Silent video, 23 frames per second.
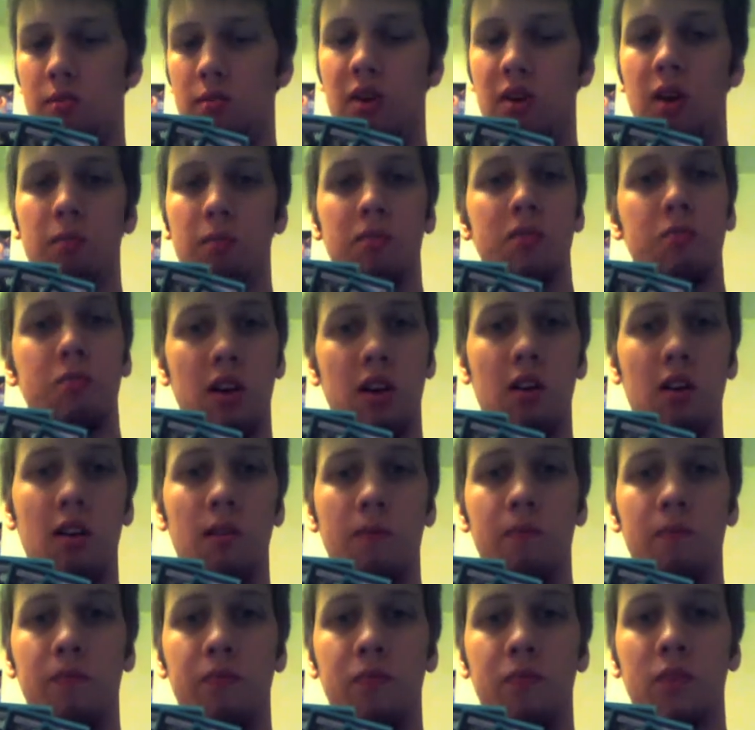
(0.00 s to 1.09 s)
pump
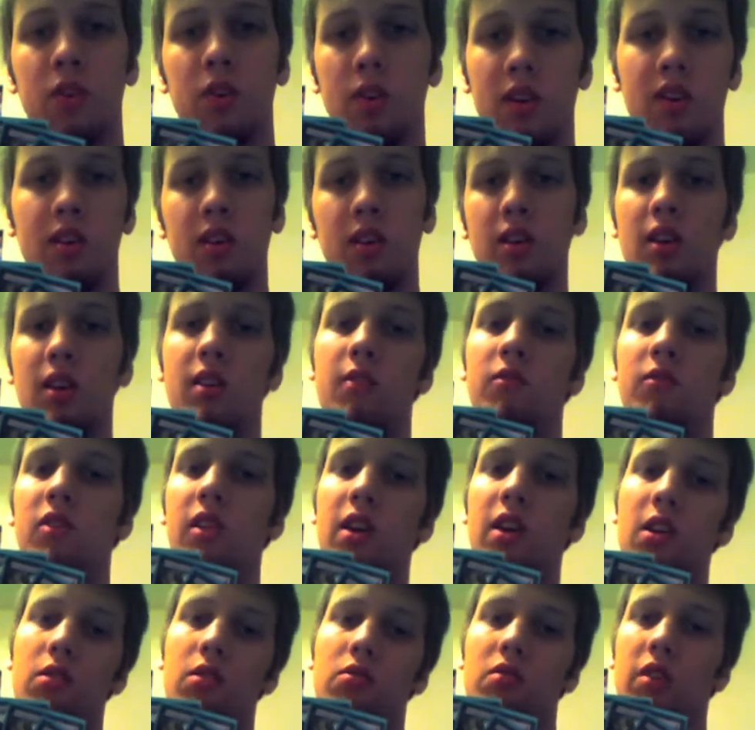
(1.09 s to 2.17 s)
spell, so I can get in for
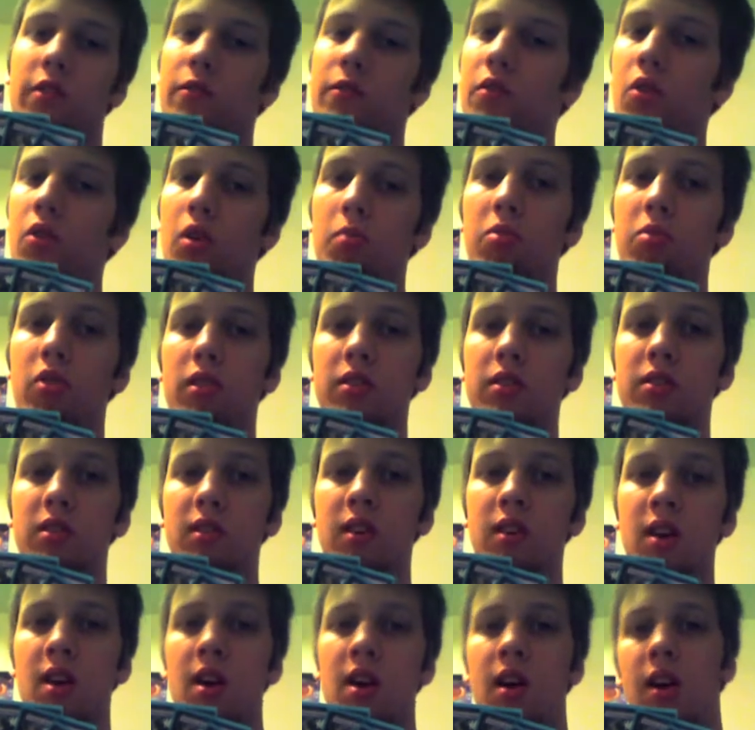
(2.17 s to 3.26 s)
like 3 or 4 poison,